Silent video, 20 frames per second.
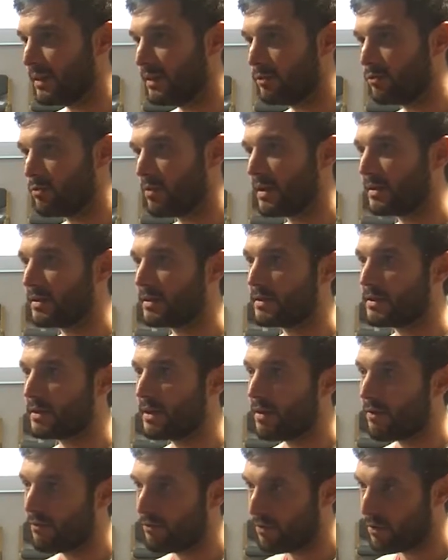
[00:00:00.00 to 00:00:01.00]
into a
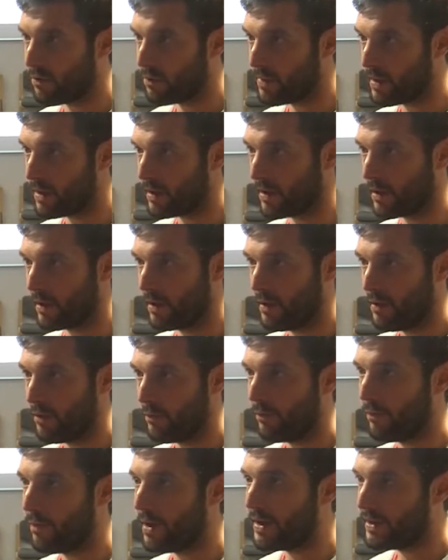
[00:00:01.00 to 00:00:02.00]
xenophobic,
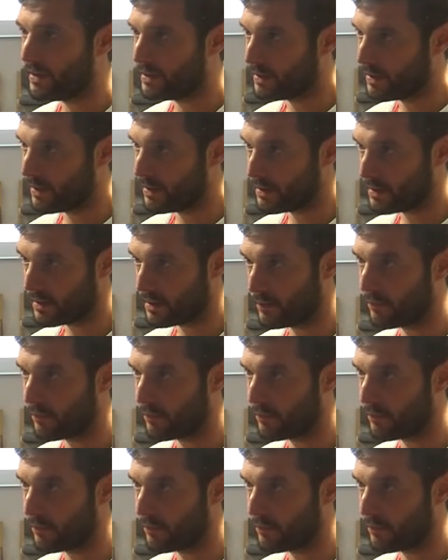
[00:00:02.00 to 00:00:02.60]
racist,